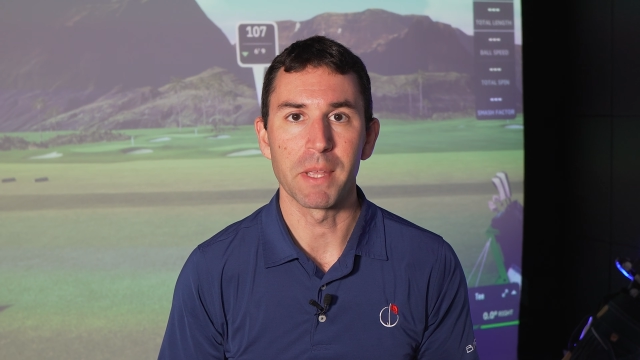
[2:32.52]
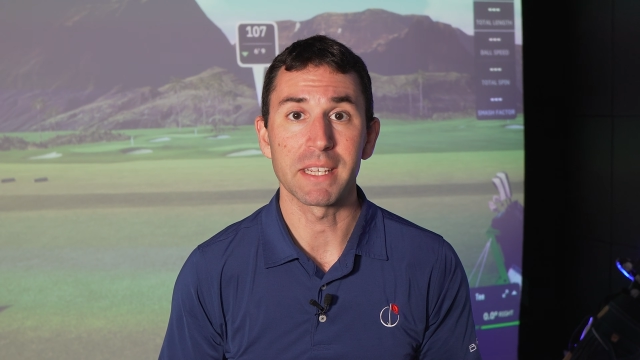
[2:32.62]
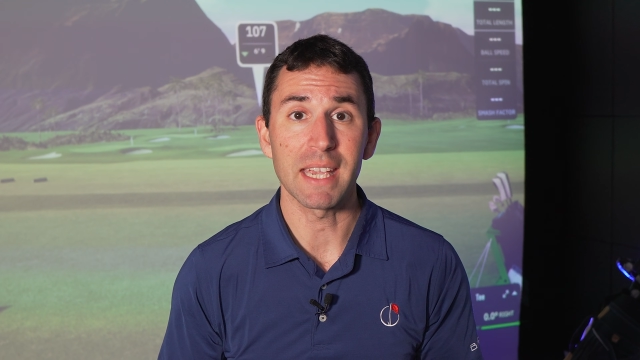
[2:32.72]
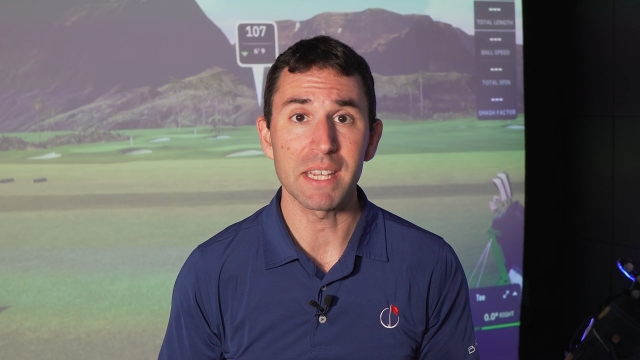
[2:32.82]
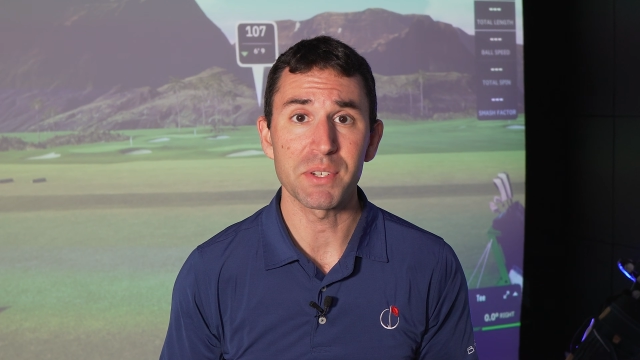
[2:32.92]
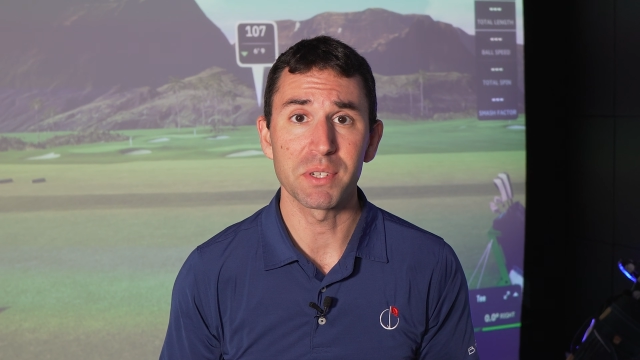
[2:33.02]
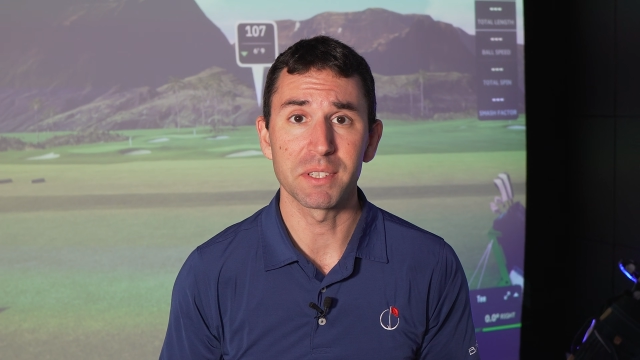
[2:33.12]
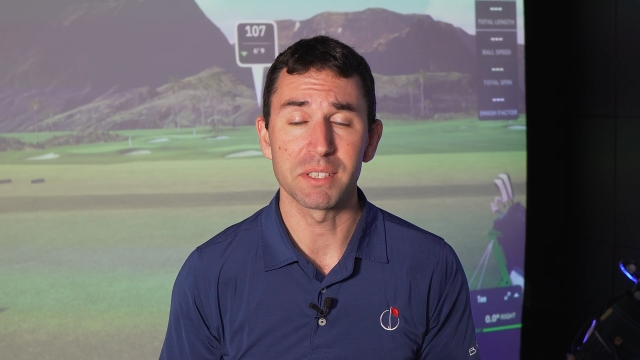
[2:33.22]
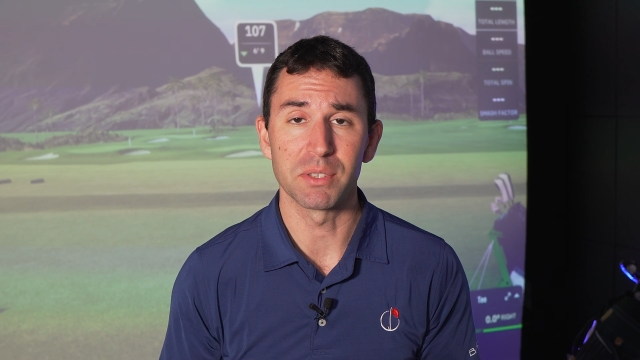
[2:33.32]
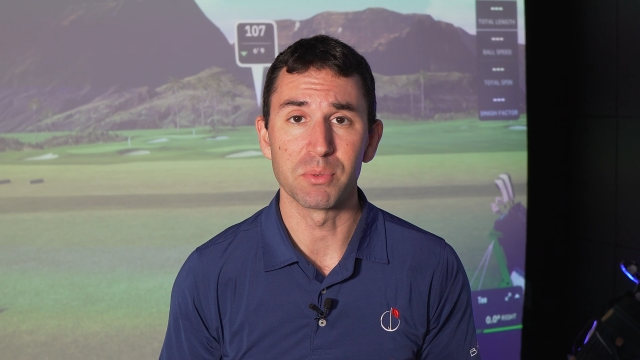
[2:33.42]

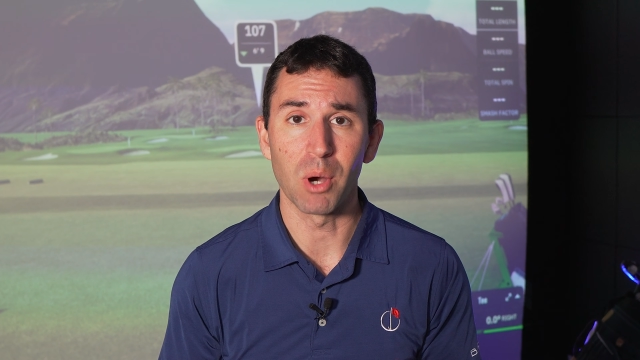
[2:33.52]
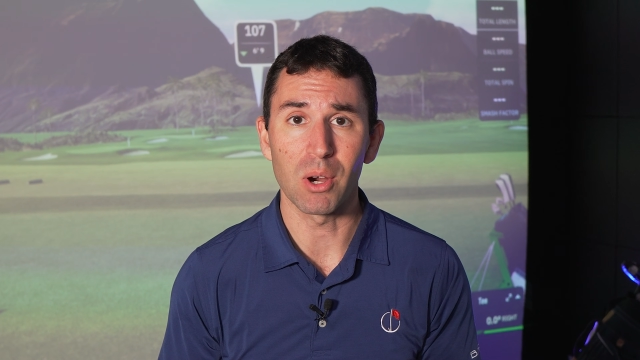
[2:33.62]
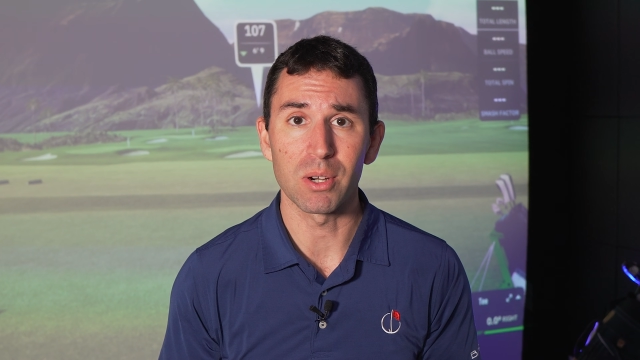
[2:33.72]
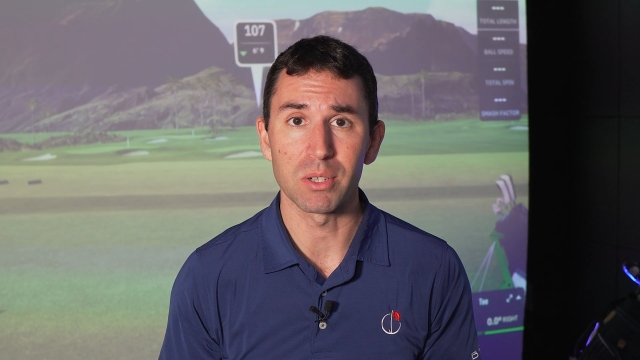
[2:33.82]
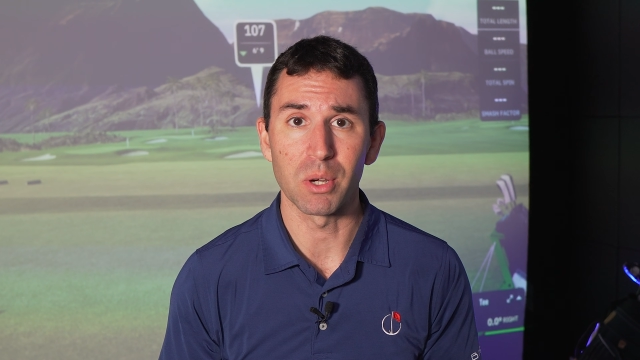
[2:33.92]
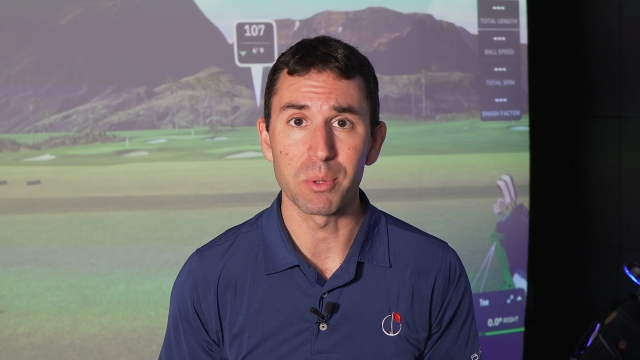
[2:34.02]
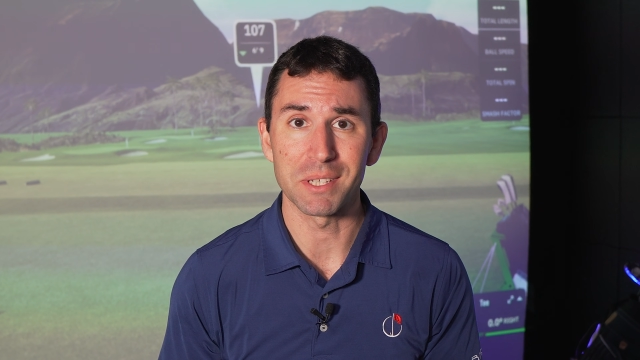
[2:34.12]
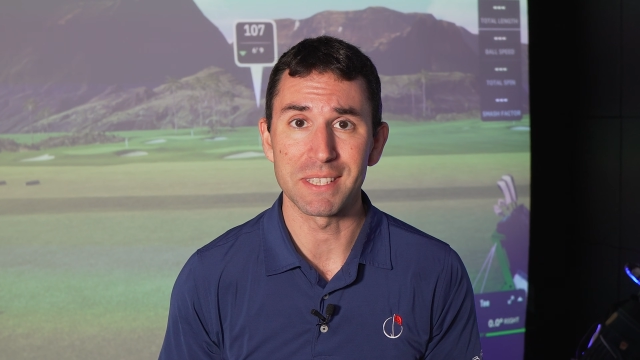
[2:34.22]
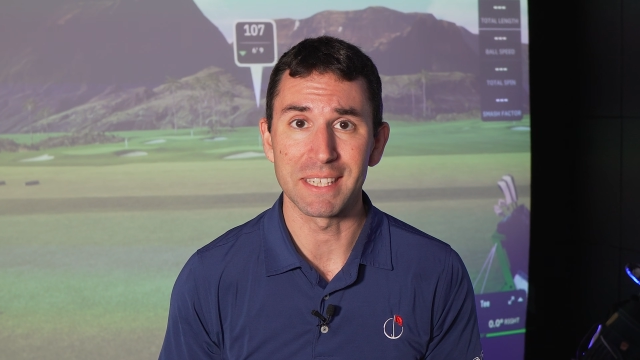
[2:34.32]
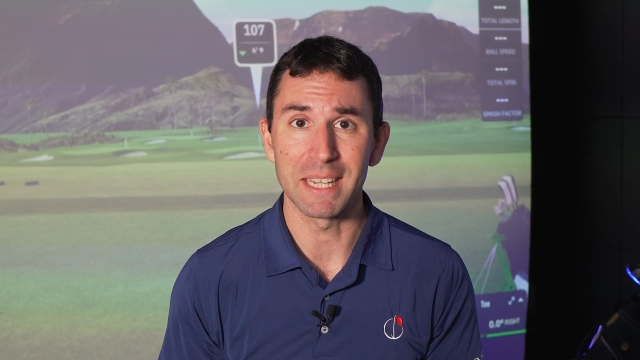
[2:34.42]
Occasionally you are going
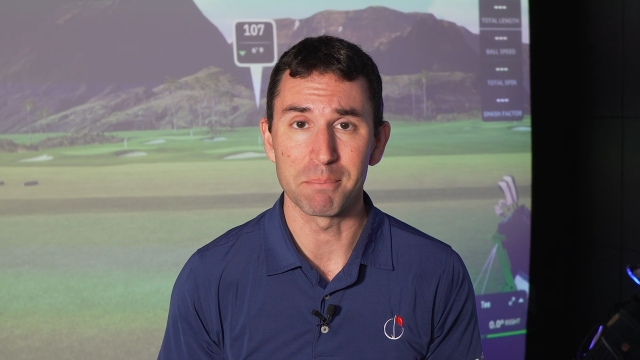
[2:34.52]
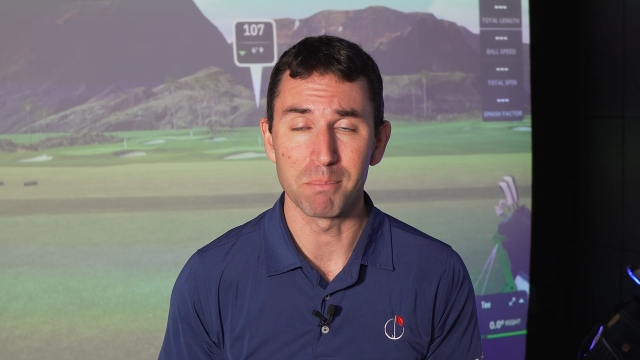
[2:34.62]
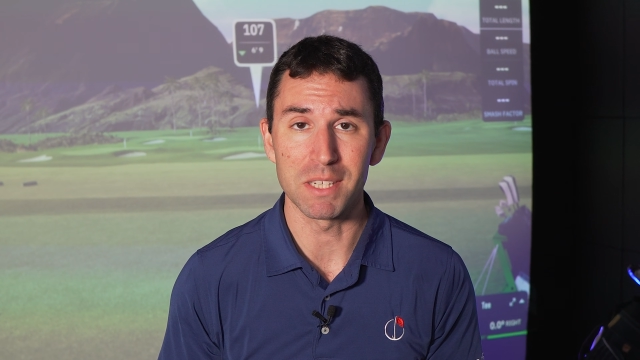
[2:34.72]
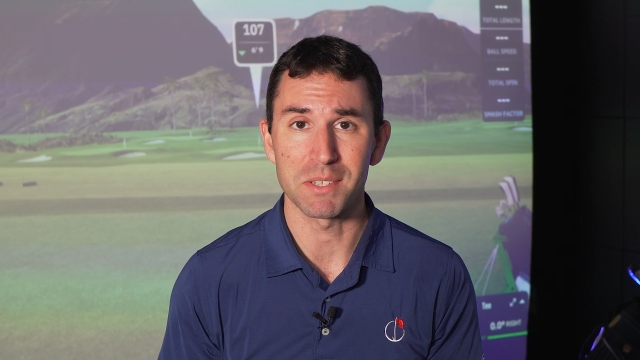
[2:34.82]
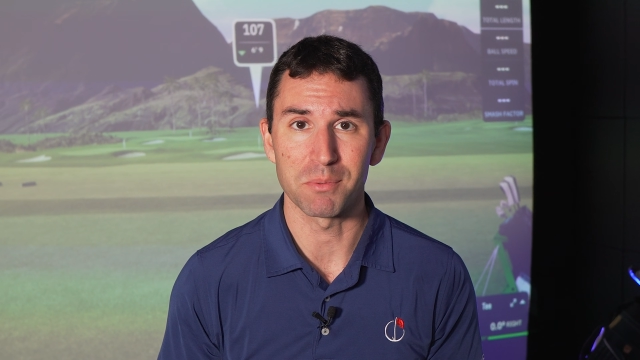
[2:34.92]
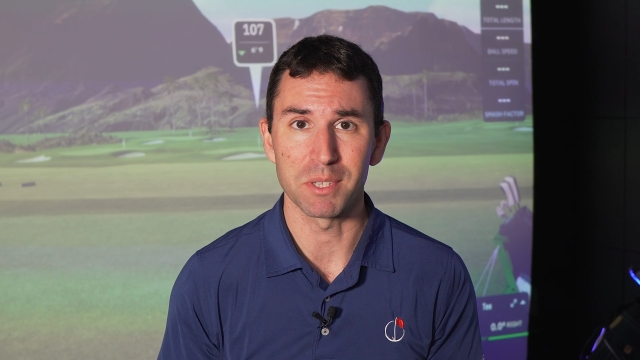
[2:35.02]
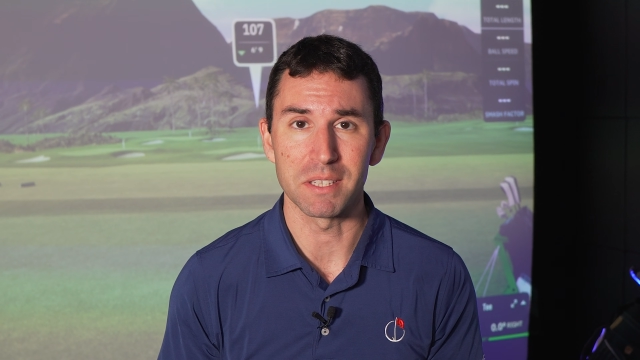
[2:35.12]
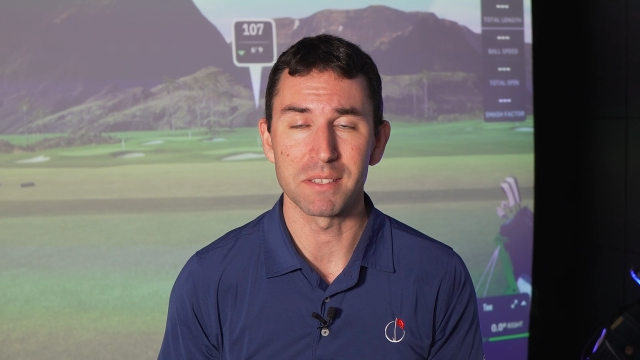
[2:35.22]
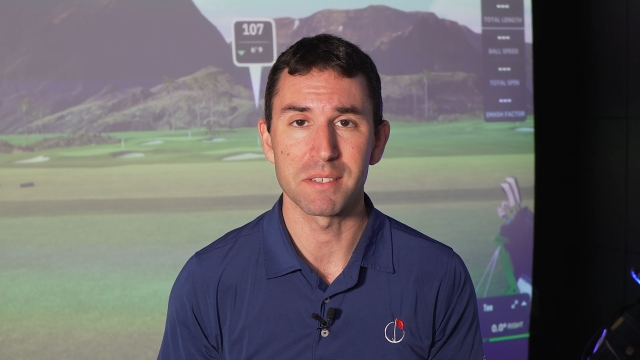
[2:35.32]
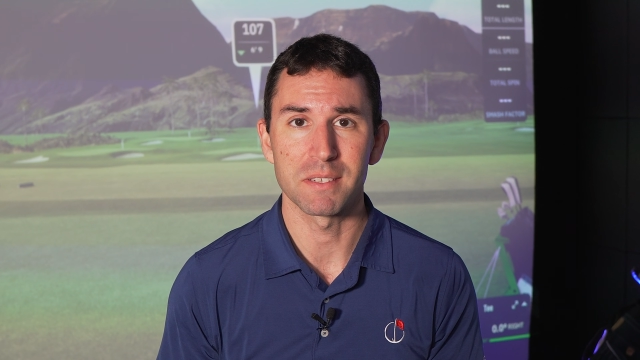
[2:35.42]
to get
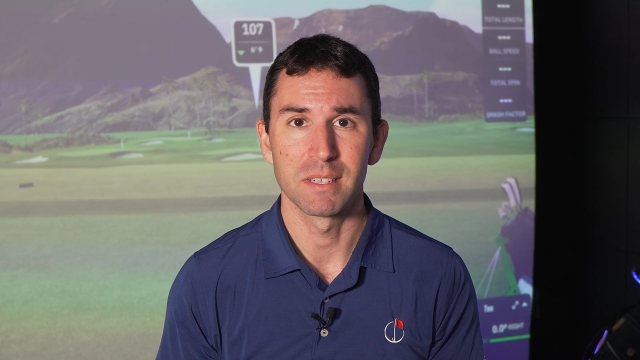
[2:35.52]
misreads.